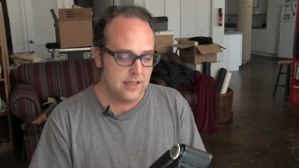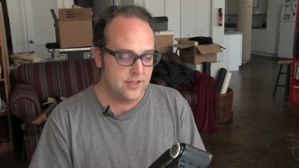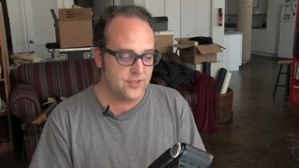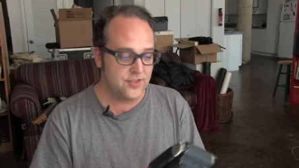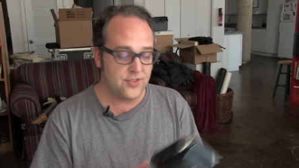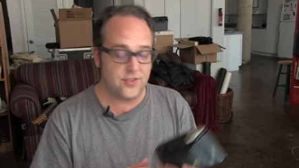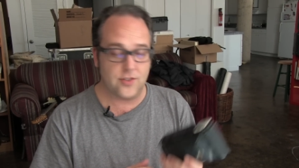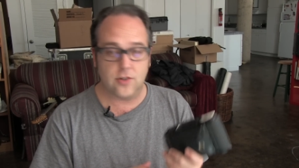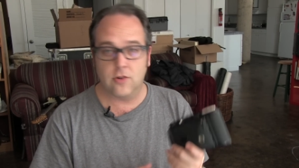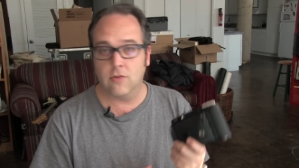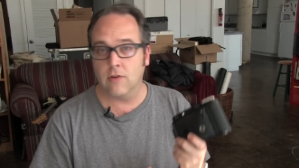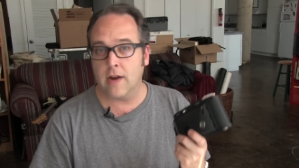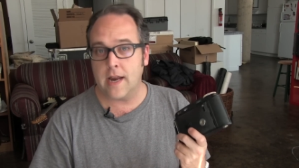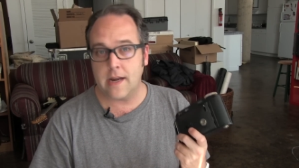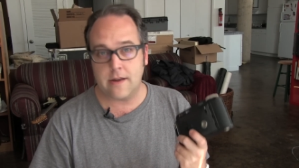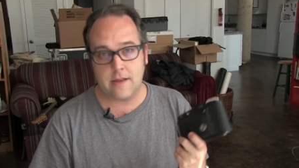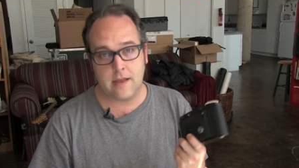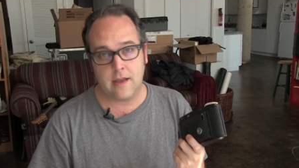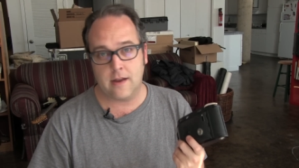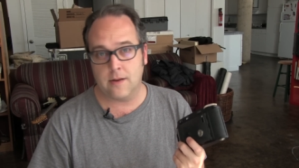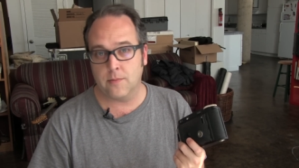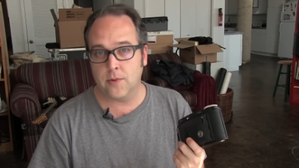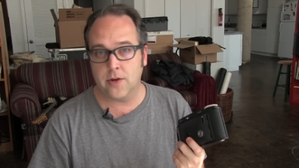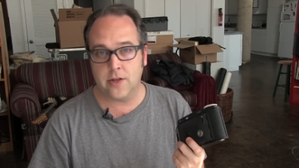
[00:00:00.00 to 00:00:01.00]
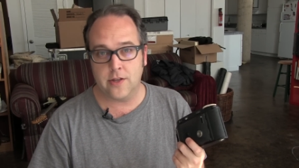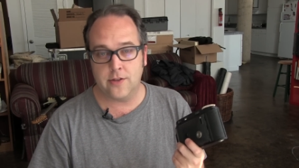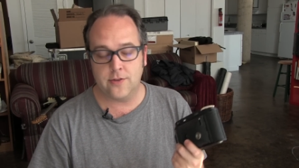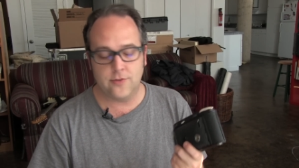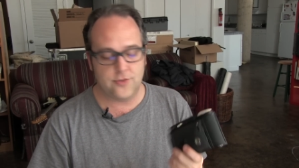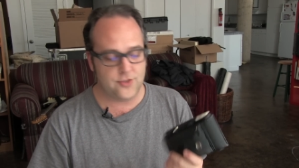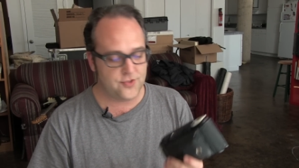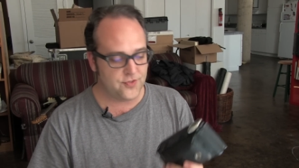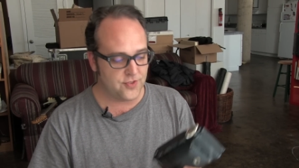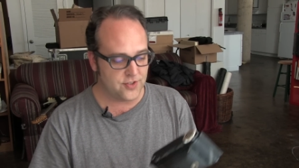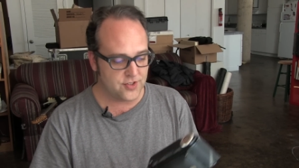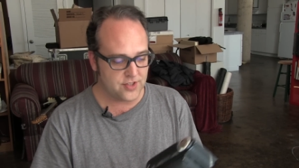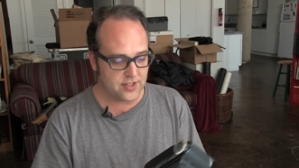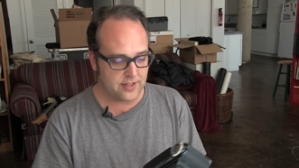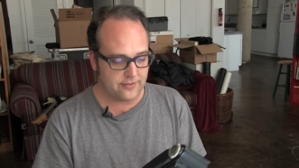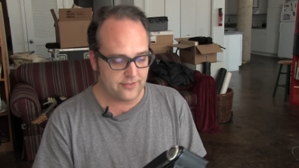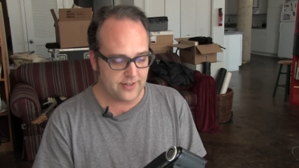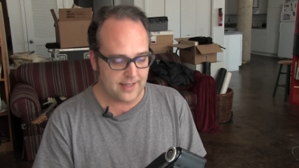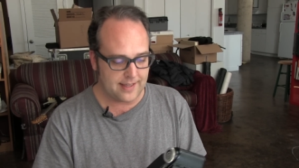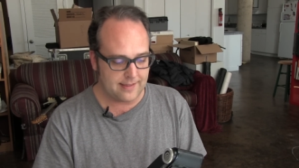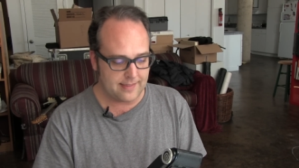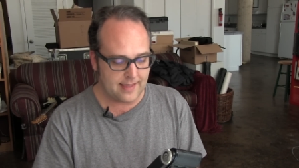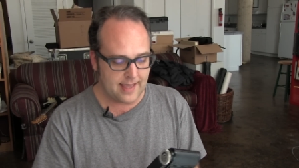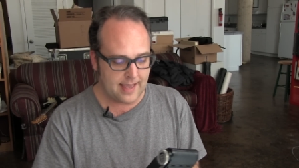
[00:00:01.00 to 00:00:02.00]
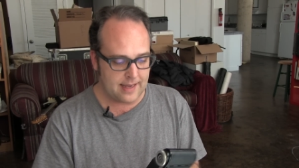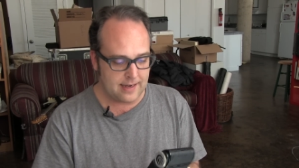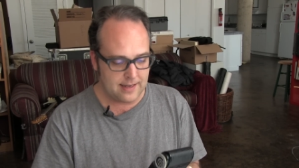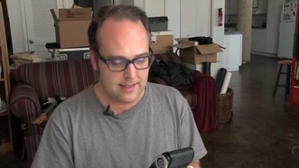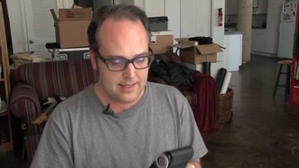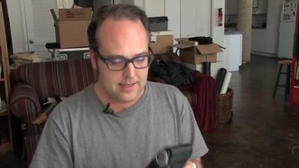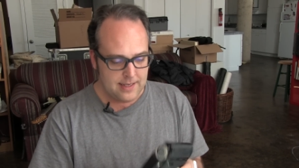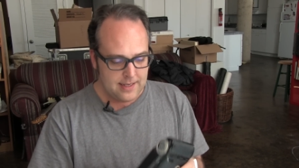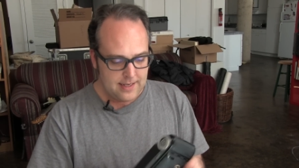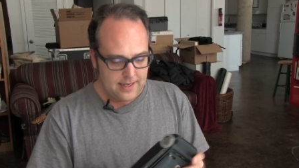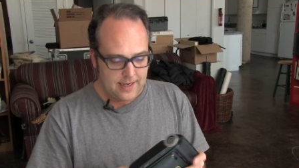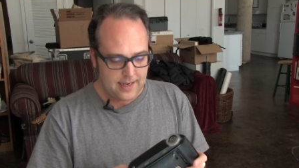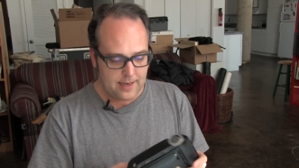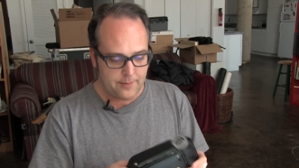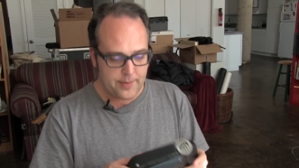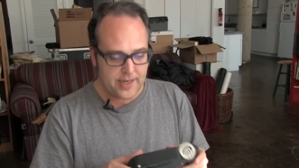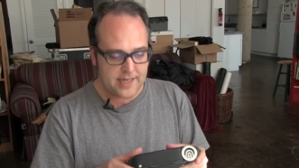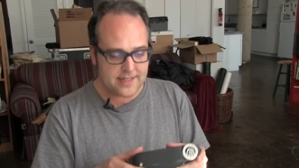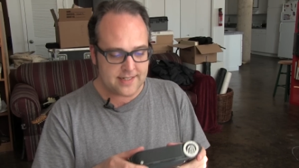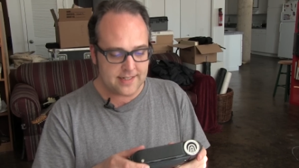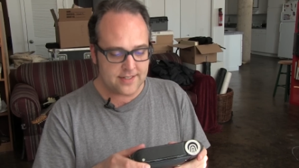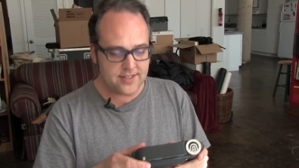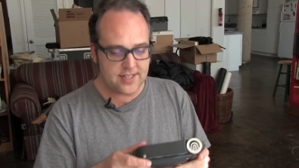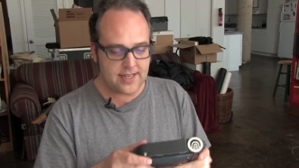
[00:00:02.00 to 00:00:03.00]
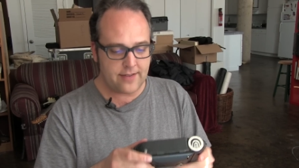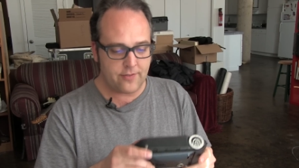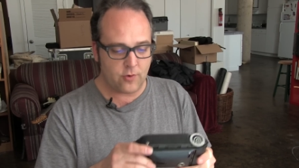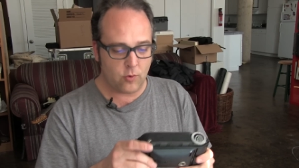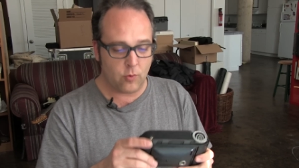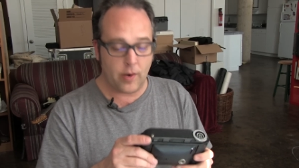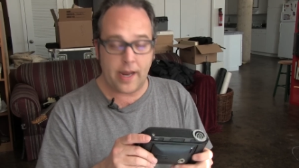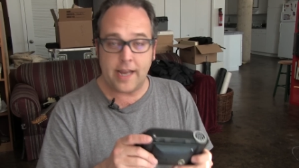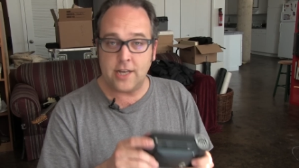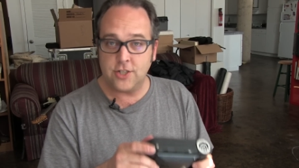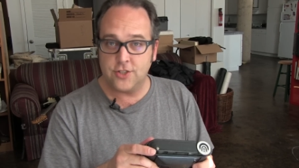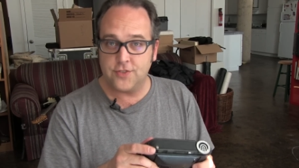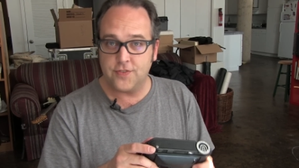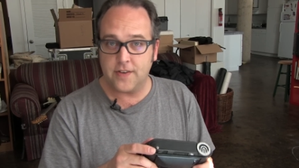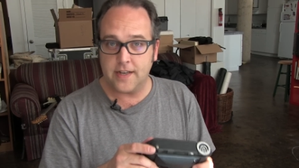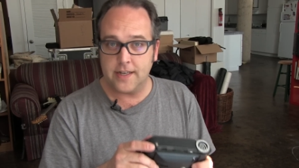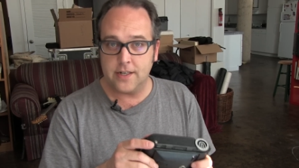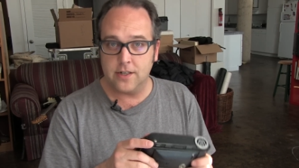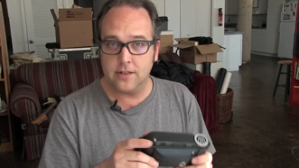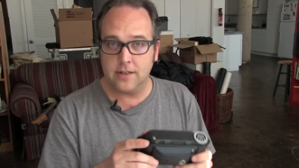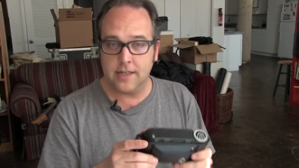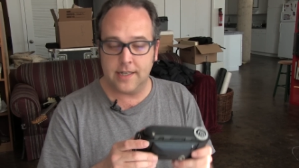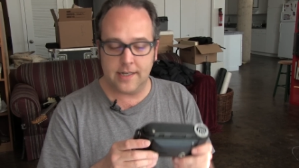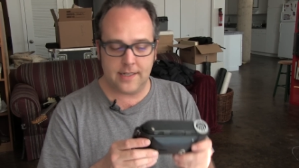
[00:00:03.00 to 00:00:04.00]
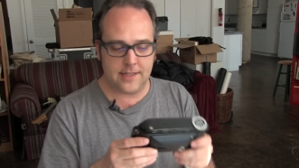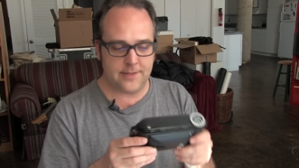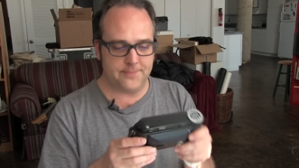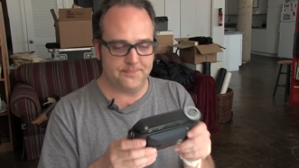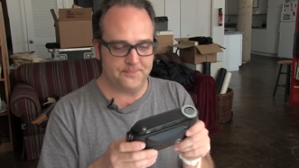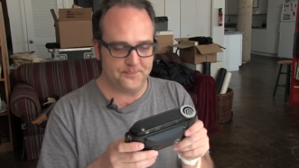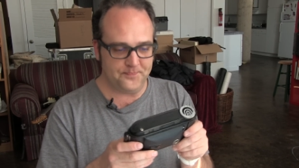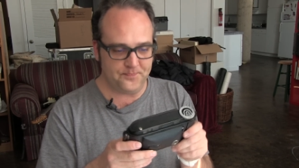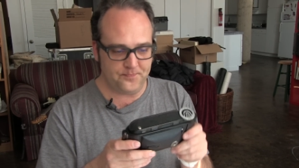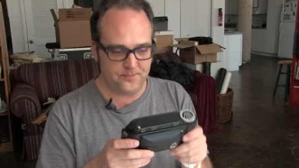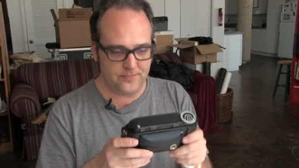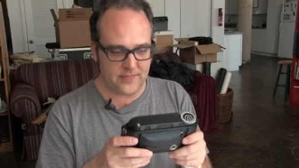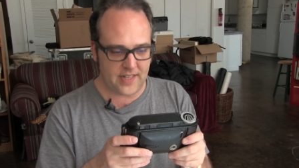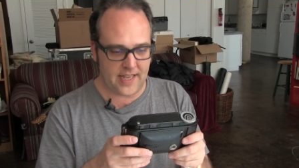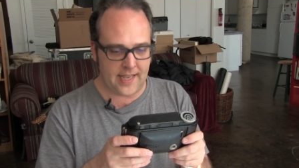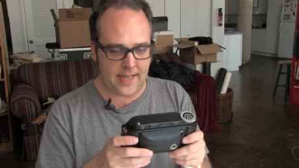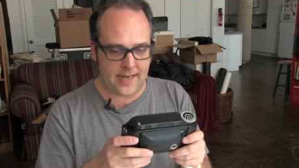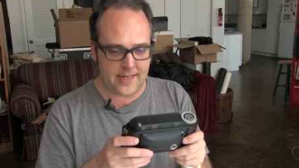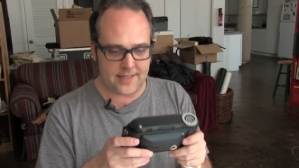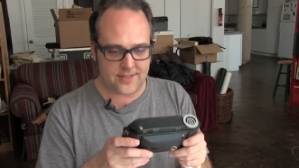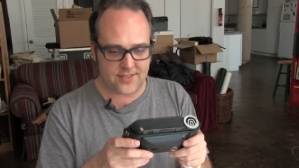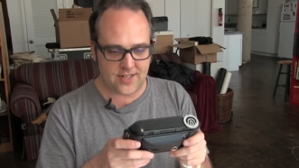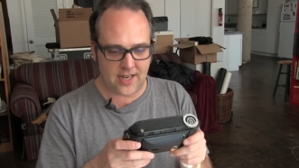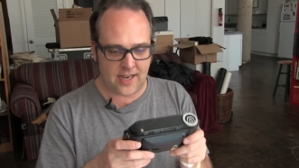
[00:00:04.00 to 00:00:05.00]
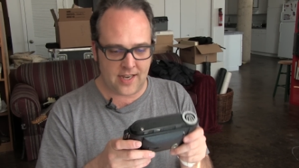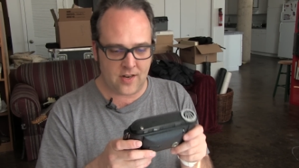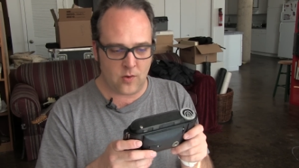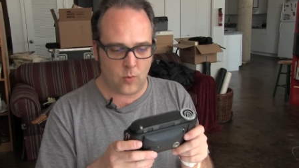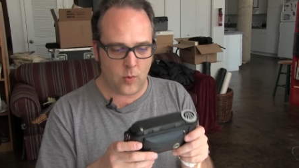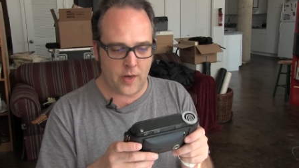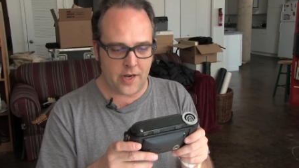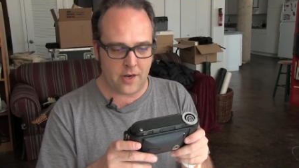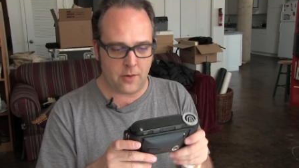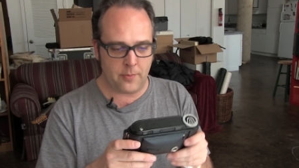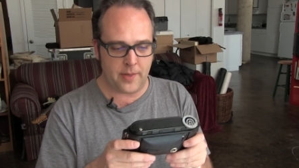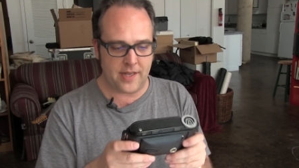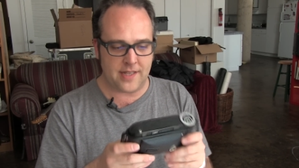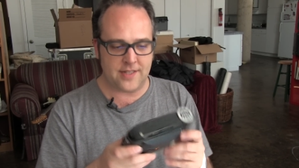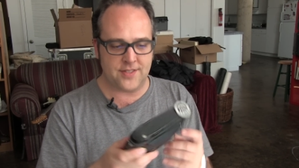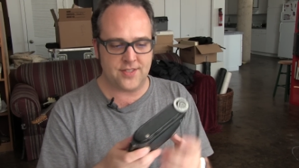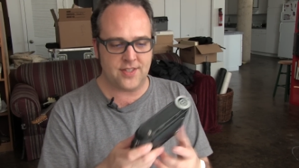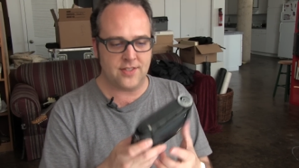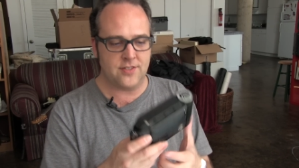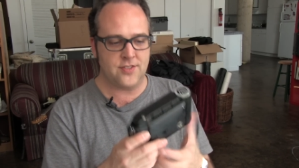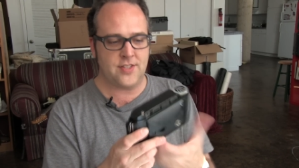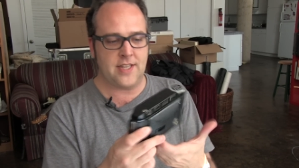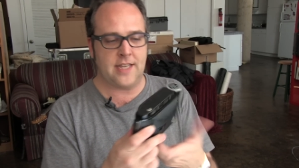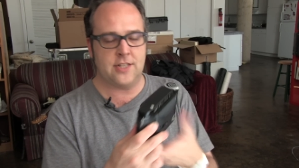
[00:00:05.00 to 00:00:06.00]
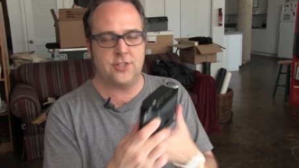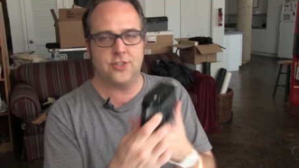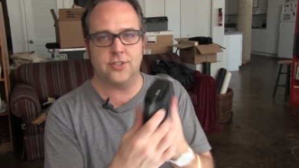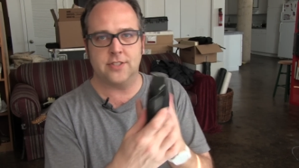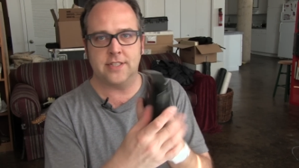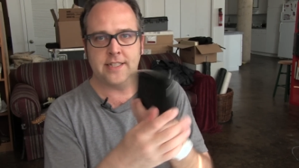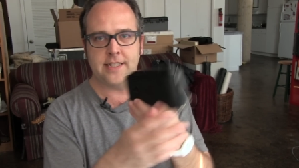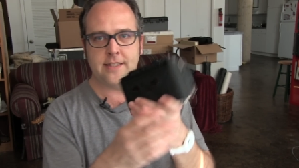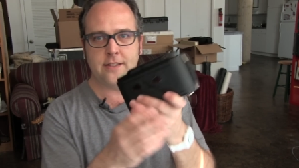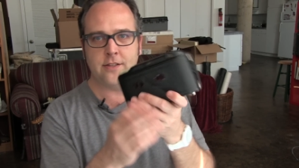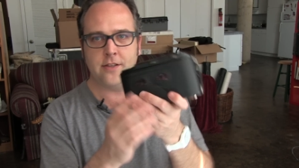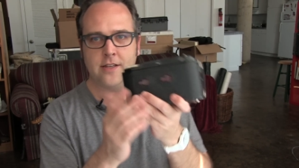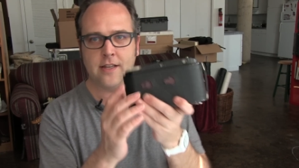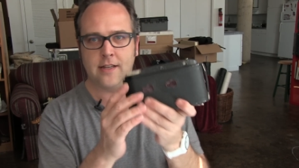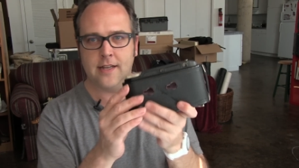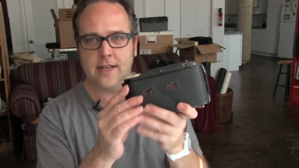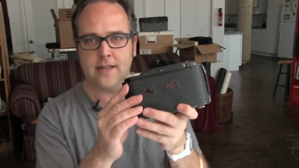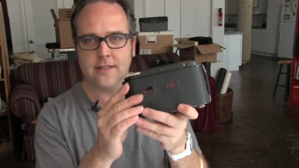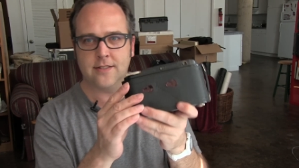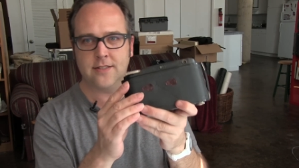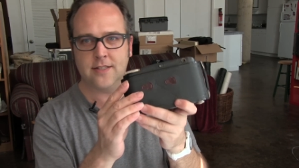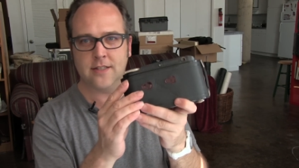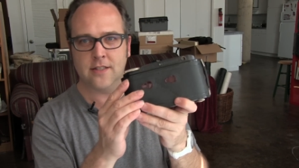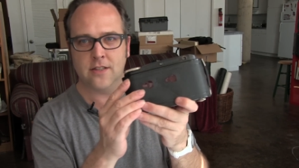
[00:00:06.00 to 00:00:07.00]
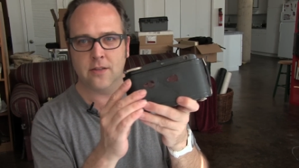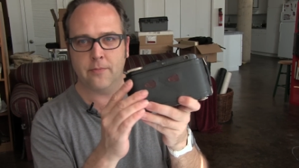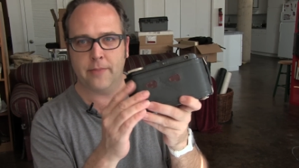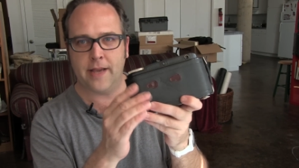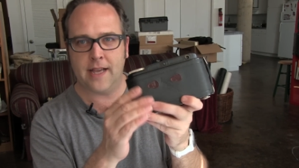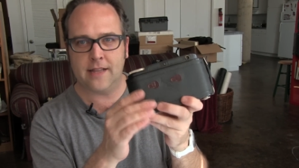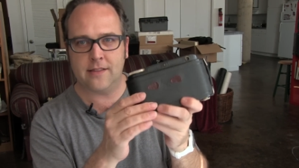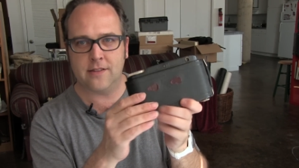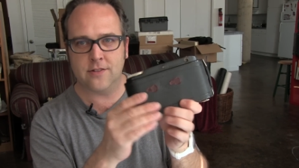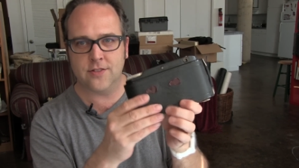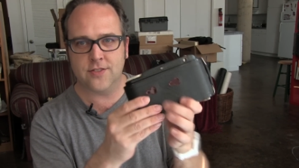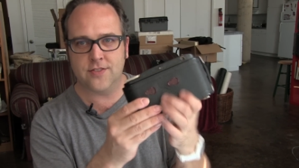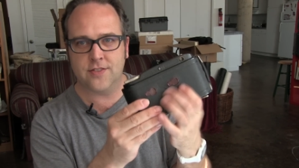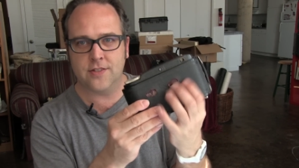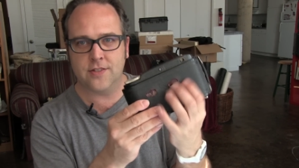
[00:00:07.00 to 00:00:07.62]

this is a great camera to use for stuff like that. Um, it does have a rangefinder in it, and it's kind of weird because there's actually you can kind of see on the back there's